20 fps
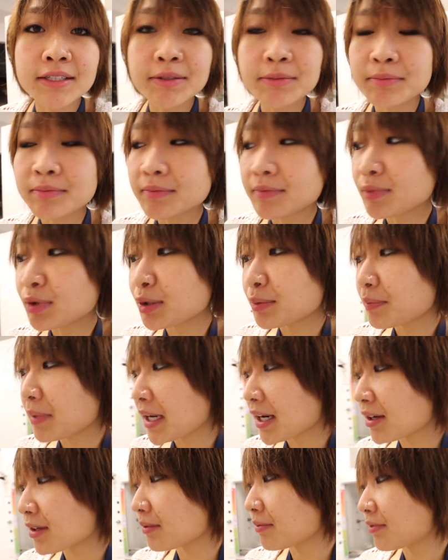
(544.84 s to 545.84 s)
them,
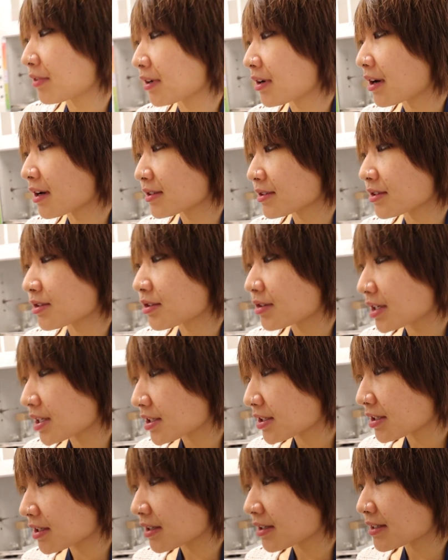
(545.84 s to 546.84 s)
prepare them for
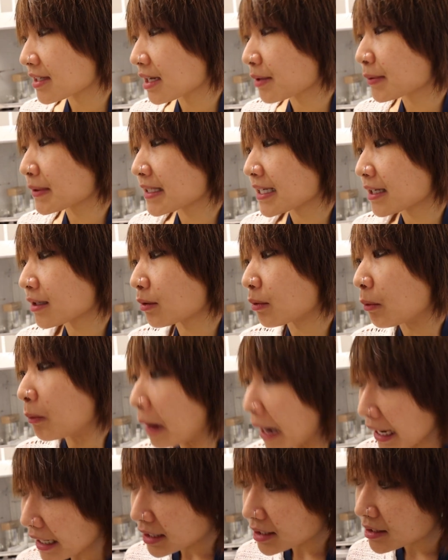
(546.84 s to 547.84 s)
concentration because that will take a
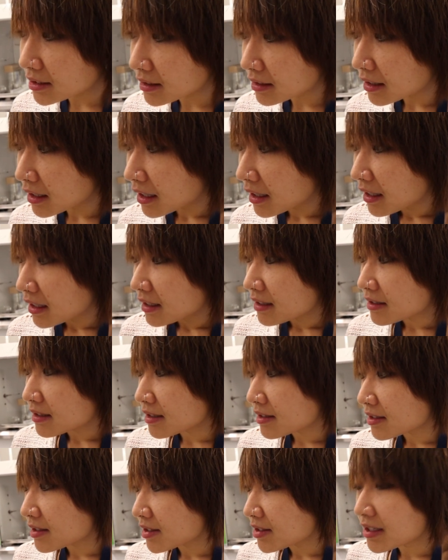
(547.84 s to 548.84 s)
while
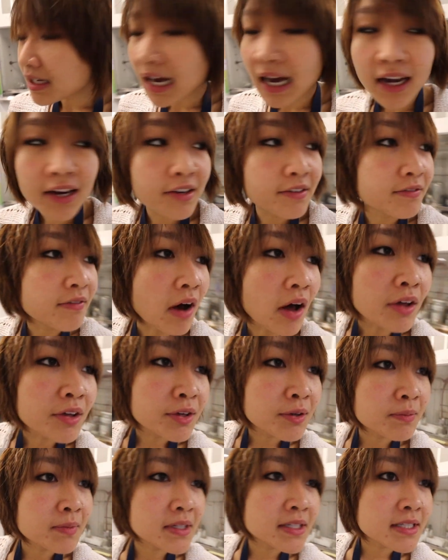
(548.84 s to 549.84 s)
since there's a higher
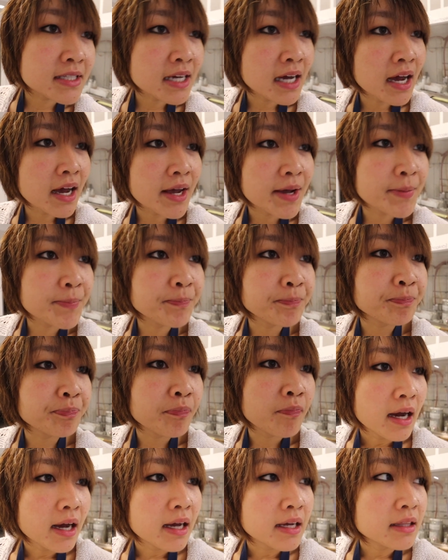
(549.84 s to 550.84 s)
volume this time.
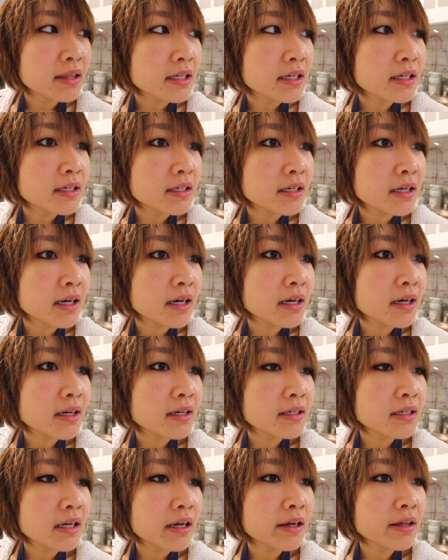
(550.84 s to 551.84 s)
And then
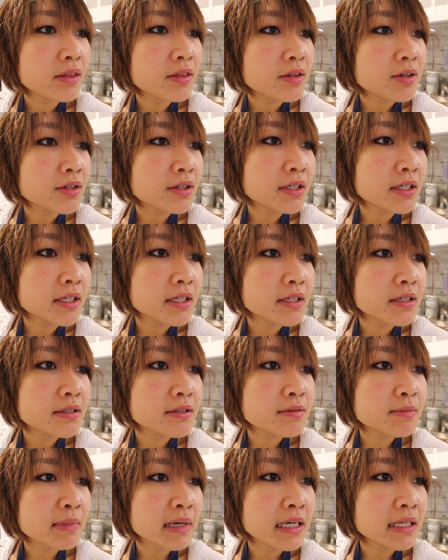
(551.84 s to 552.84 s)
at 9:30
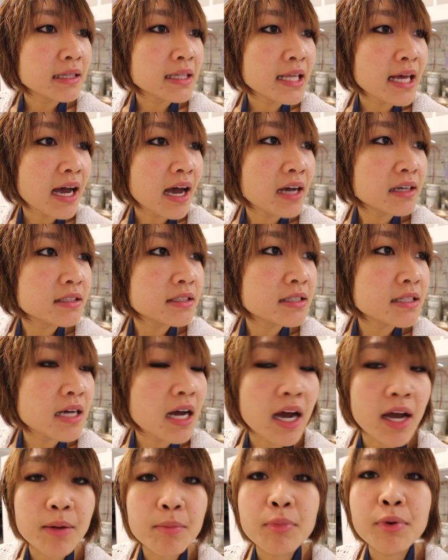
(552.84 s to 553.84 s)
is my last
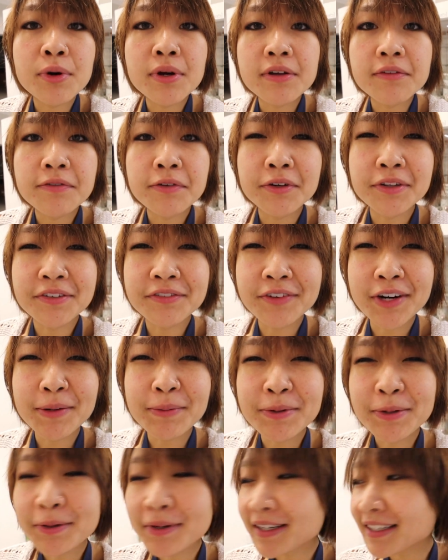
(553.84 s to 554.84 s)
time point for the
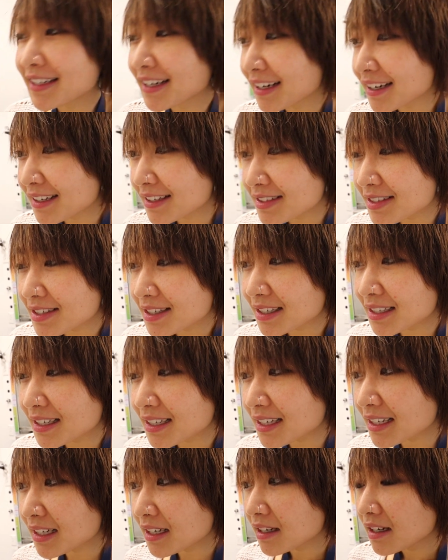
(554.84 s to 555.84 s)
pharmacokinetic
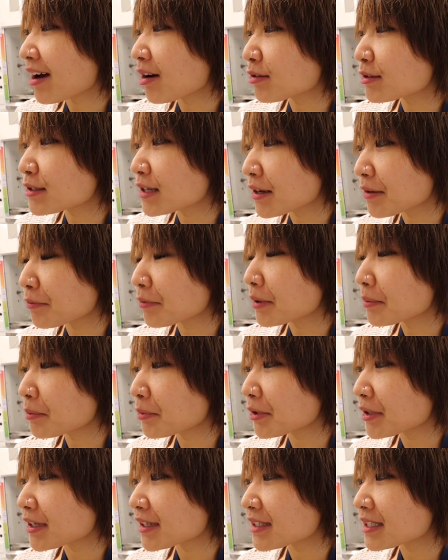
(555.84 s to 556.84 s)
study. I also have one
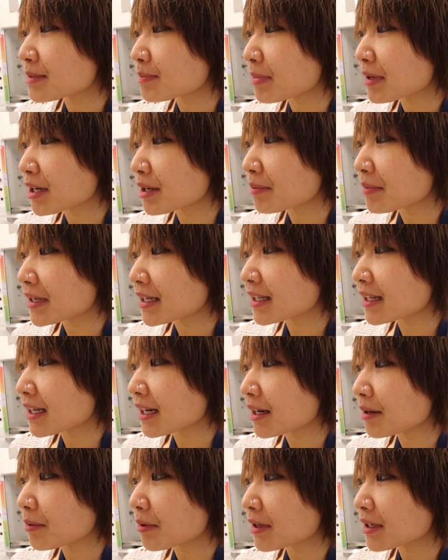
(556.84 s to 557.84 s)
more experiment
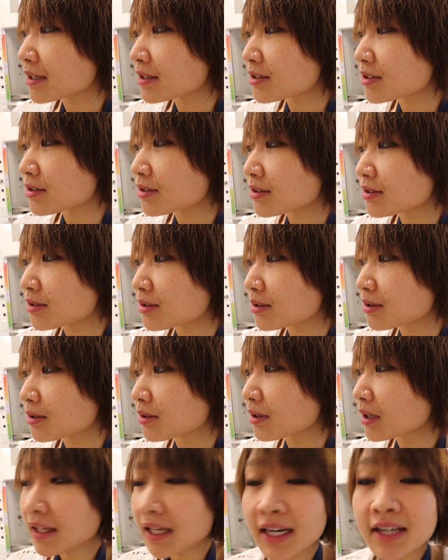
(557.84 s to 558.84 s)
that I wanted to
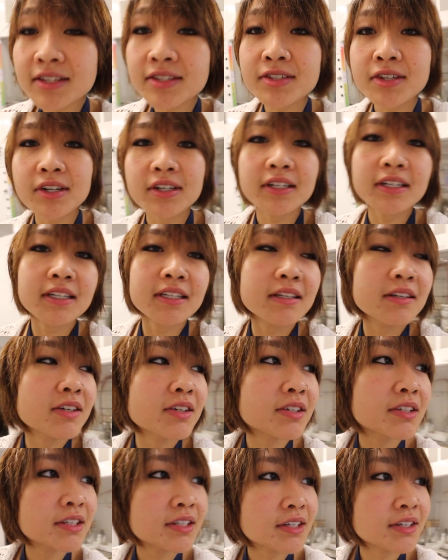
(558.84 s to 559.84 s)
do that I started
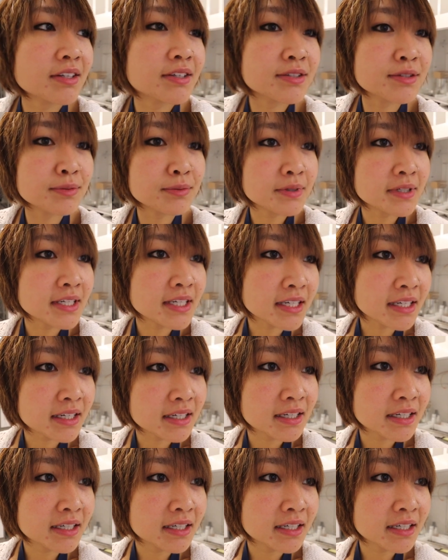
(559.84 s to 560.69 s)
earlier this week,